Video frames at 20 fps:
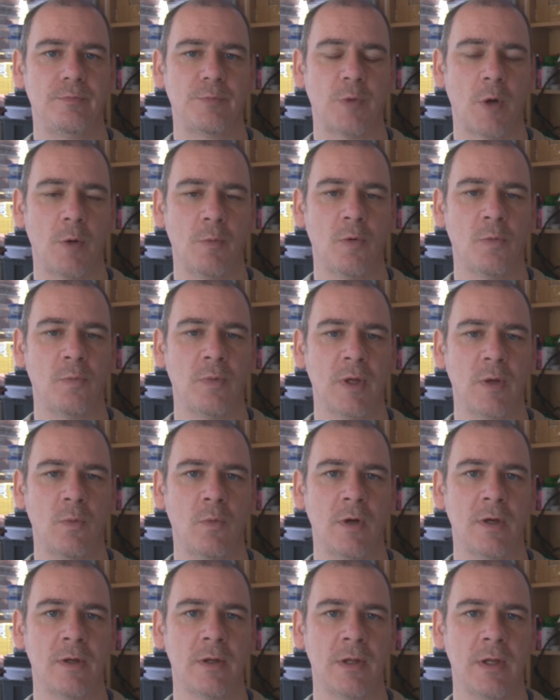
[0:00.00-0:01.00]
probably
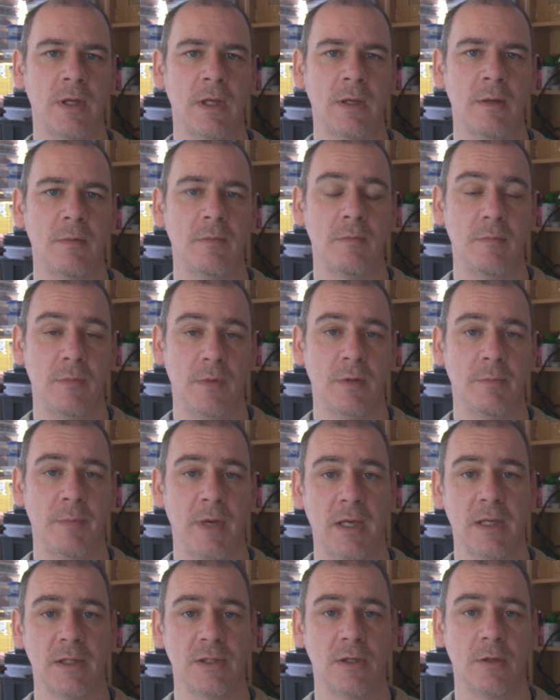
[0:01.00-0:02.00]
one of the
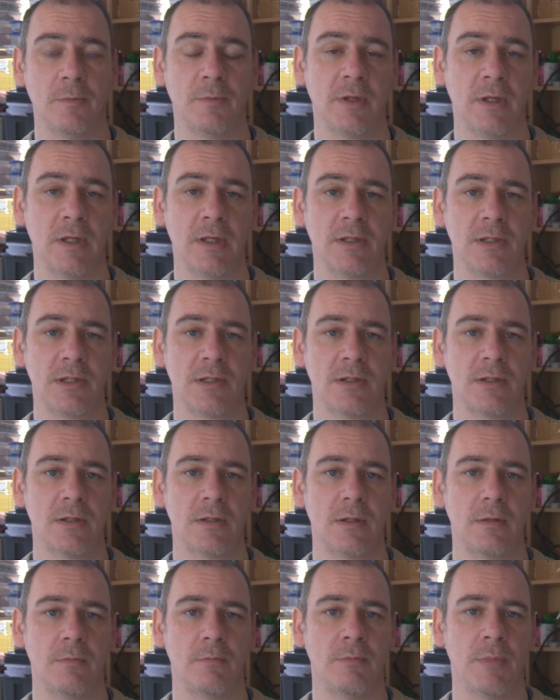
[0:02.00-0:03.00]
biggest upgrades,
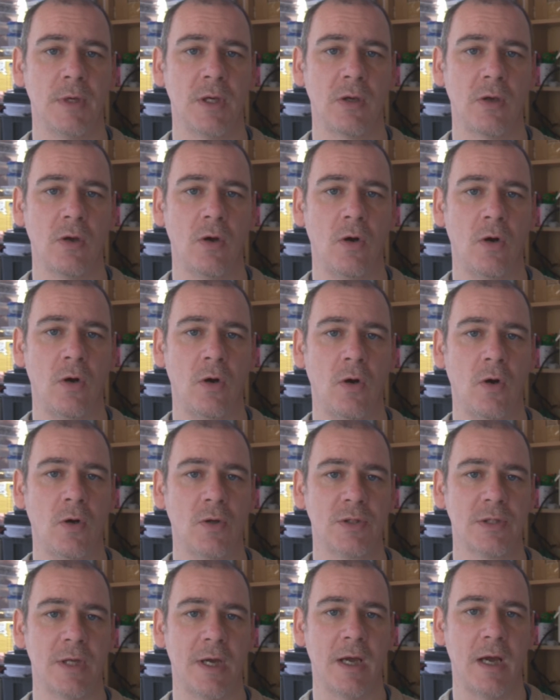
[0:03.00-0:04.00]

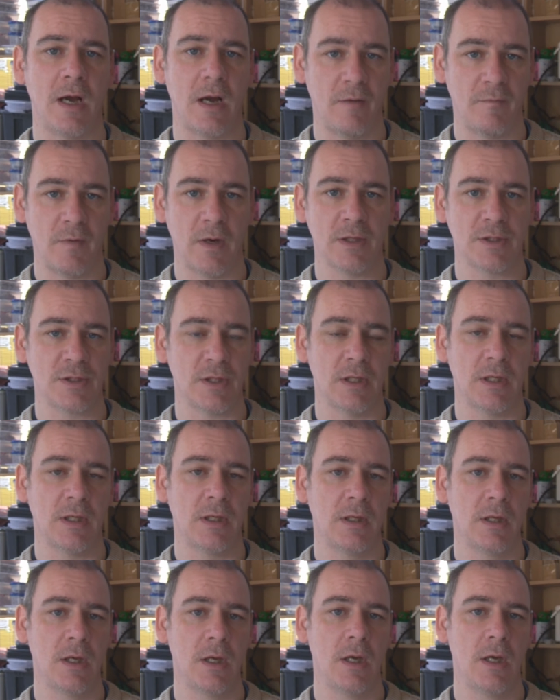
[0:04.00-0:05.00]
because I have
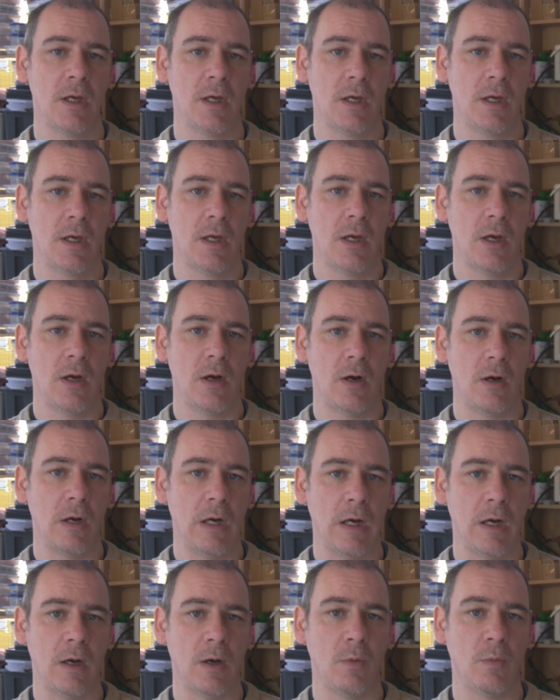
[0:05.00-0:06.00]
actually,
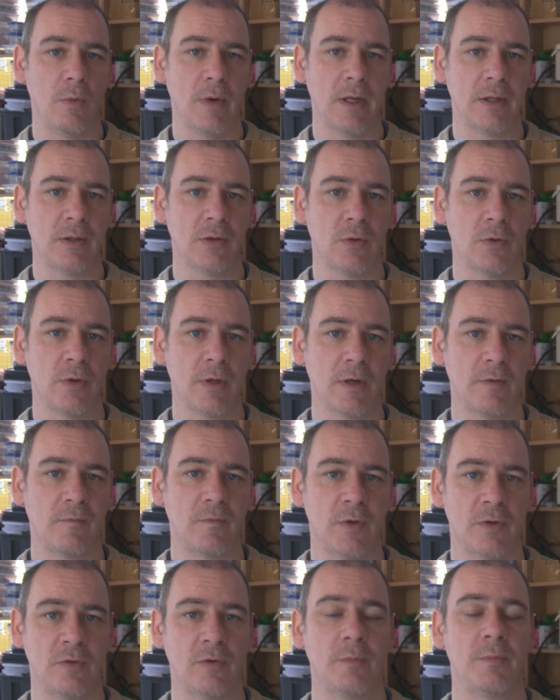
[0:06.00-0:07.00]
when doing a
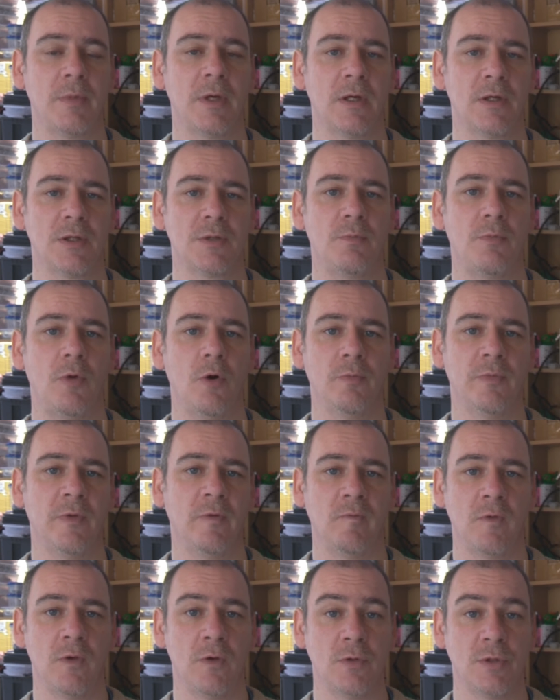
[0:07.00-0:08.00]
few repairs, popped
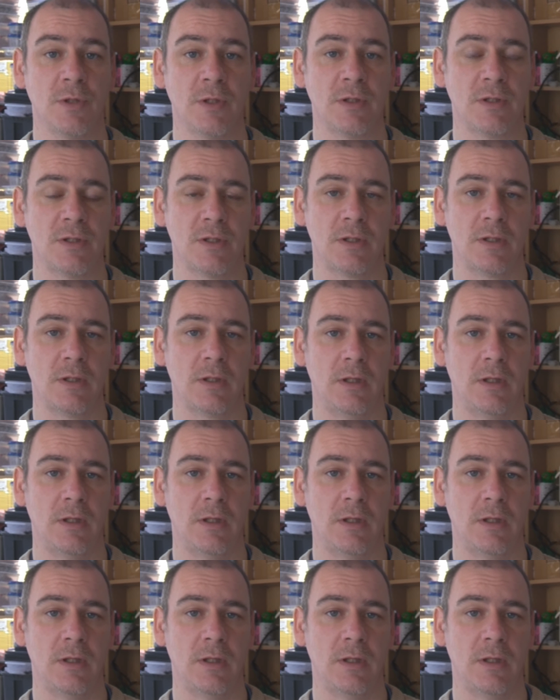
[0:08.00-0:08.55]
the fuses